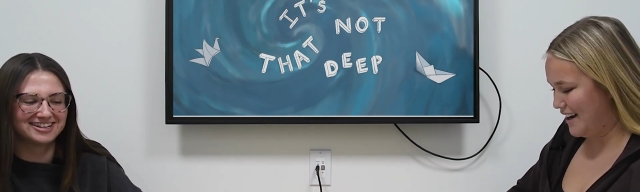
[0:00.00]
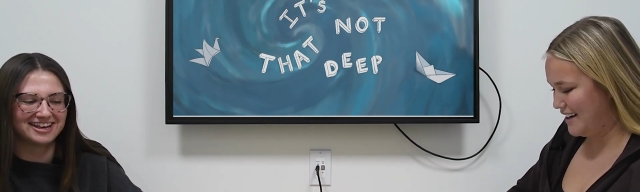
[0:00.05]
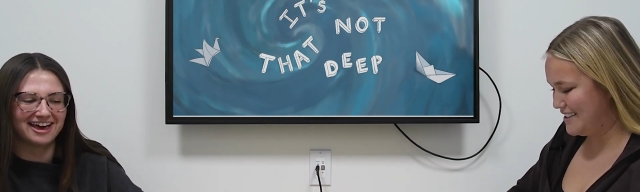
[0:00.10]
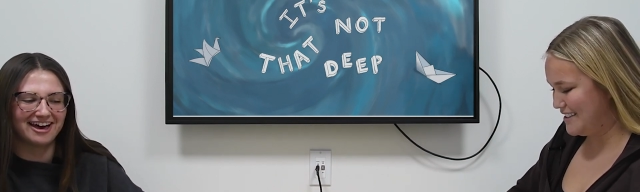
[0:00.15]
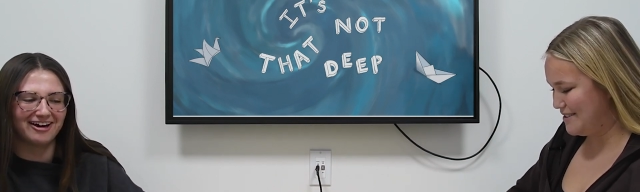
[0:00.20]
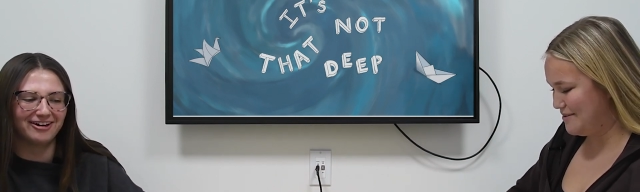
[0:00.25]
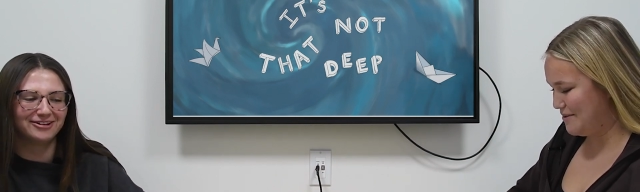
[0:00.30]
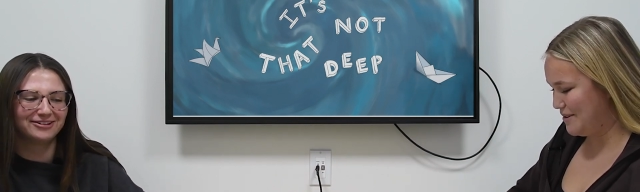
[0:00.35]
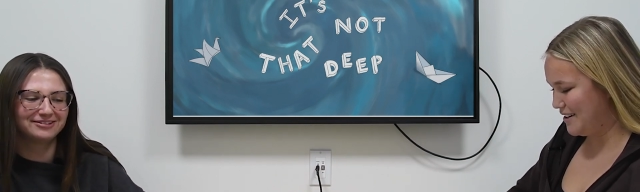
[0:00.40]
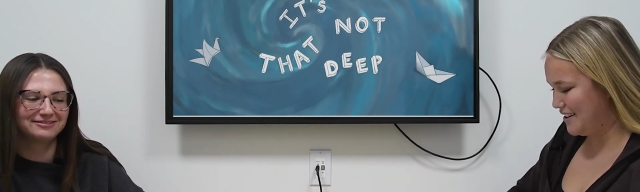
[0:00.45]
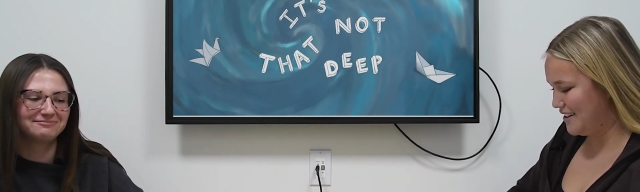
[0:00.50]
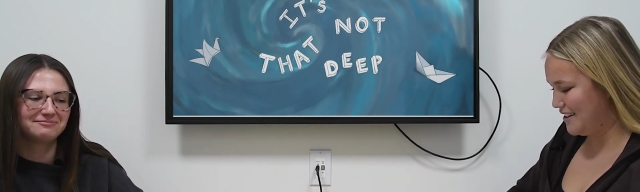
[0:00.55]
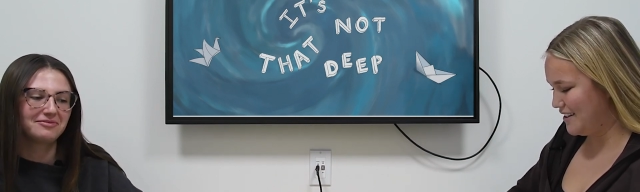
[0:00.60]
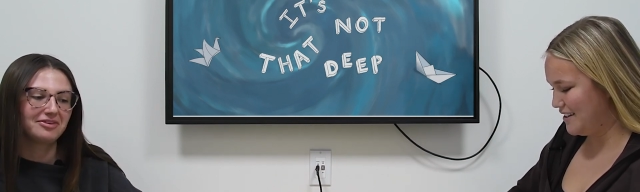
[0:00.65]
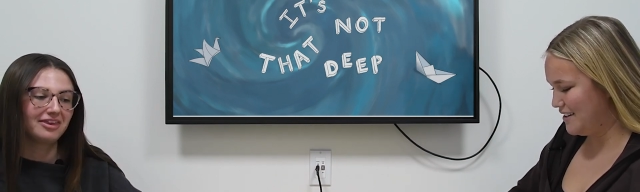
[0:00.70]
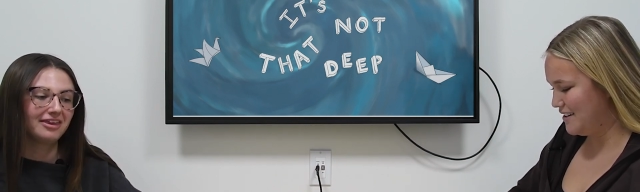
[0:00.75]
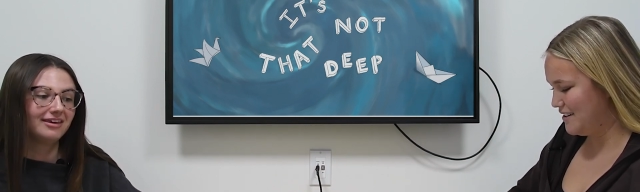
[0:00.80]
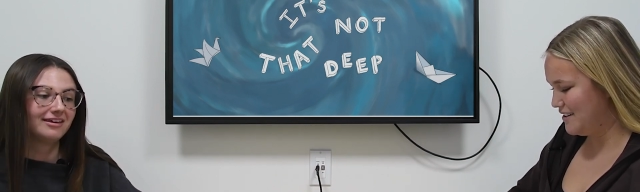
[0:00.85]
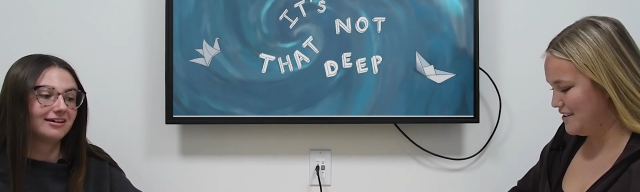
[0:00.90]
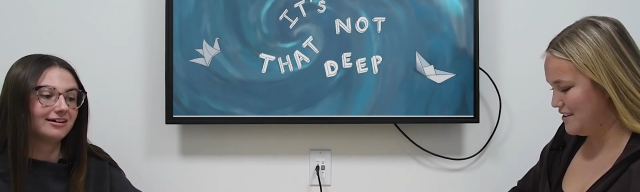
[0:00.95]
Speaker 1: I didn't want to.
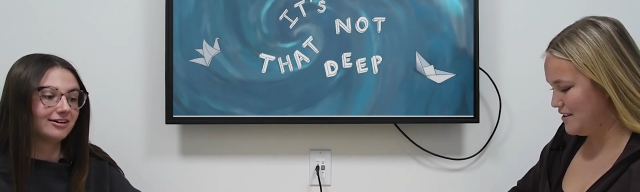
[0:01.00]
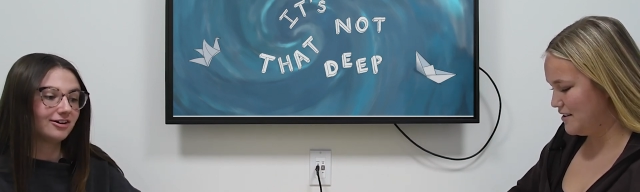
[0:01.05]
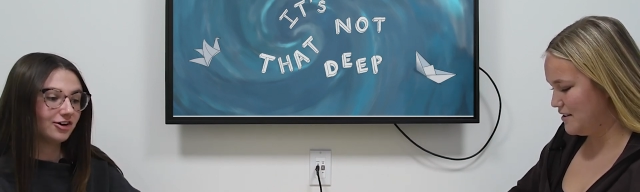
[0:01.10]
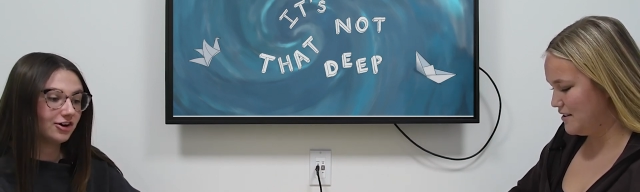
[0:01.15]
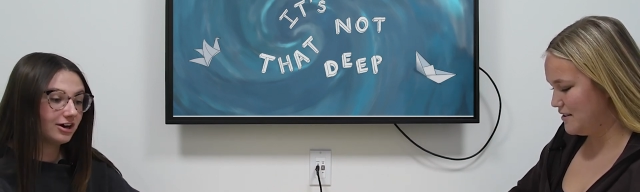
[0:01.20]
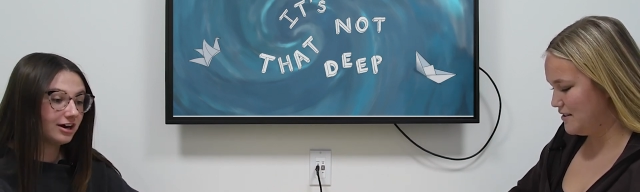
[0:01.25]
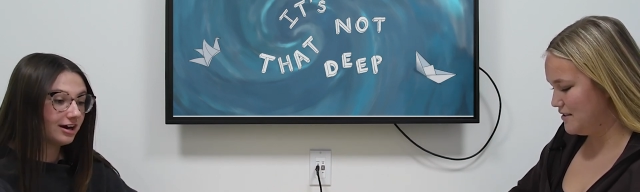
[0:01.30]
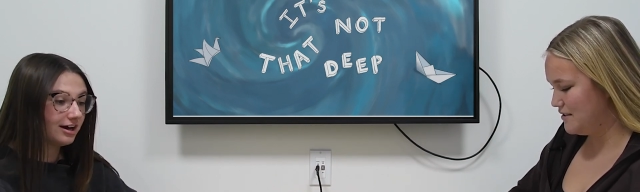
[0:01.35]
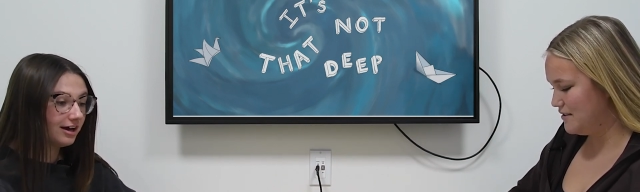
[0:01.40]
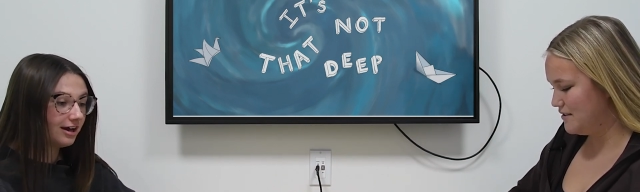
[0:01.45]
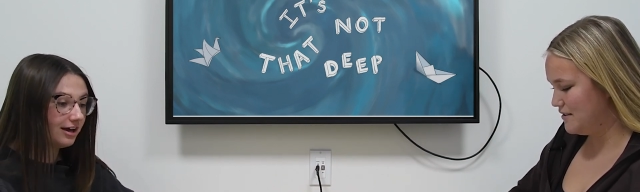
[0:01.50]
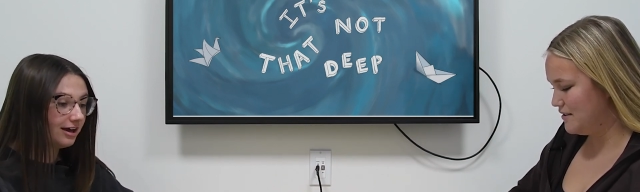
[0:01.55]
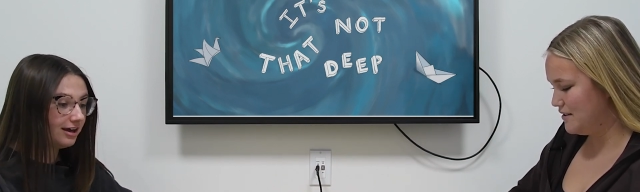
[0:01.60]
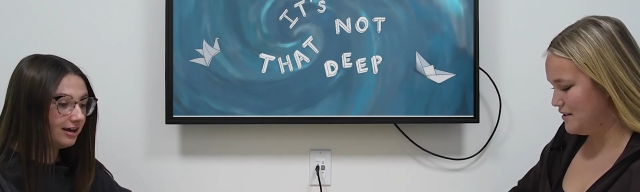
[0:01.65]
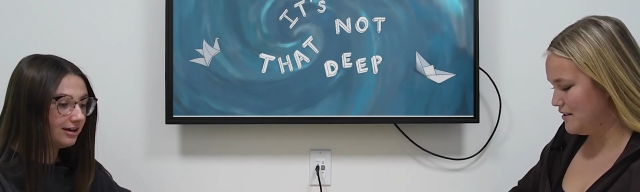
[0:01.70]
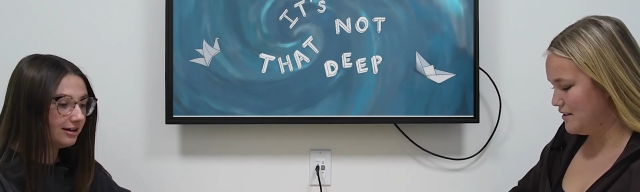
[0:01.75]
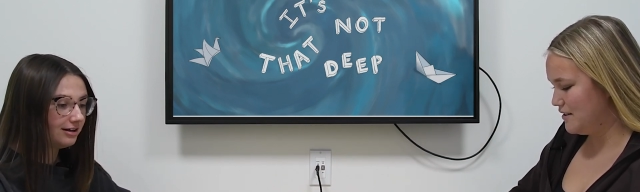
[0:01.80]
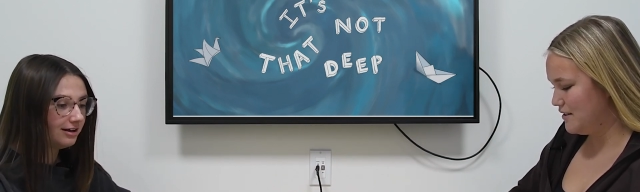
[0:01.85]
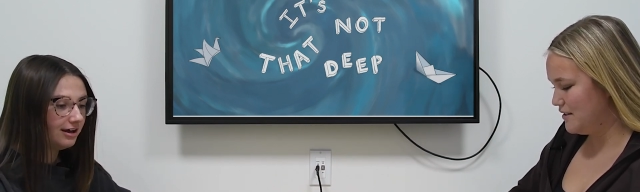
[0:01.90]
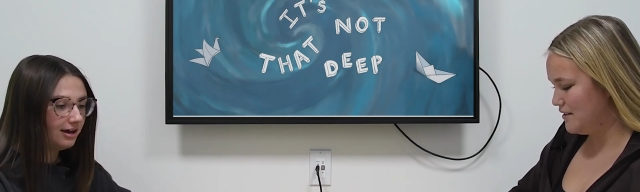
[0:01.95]
All
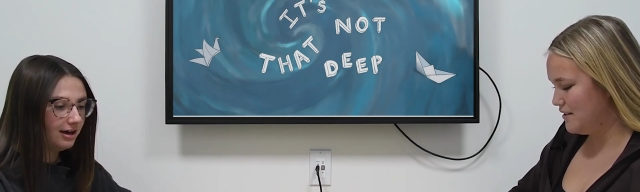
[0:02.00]
right